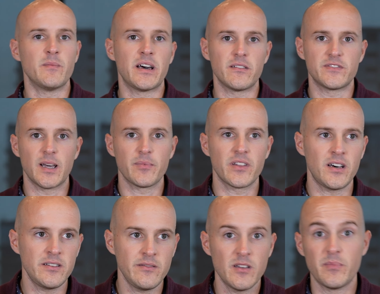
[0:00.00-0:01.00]
amount of depth
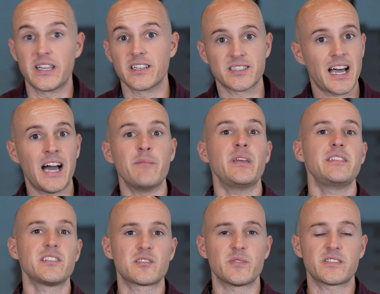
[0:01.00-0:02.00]
on because I made
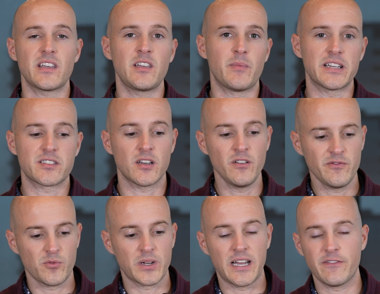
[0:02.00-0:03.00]
this mistake
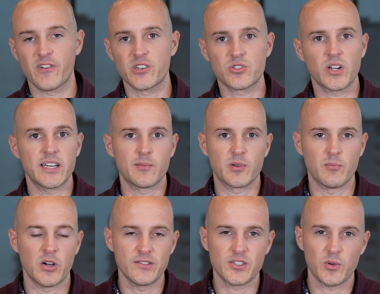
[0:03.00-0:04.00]
myself when I first tried to
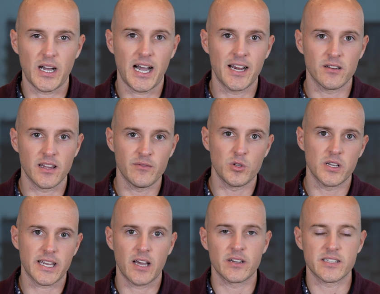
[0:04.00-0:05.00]
promote to a higher level
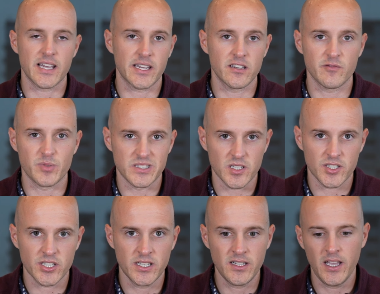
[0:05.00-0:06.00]
account executive
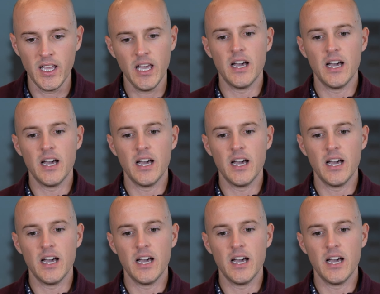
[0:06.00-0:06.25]
position.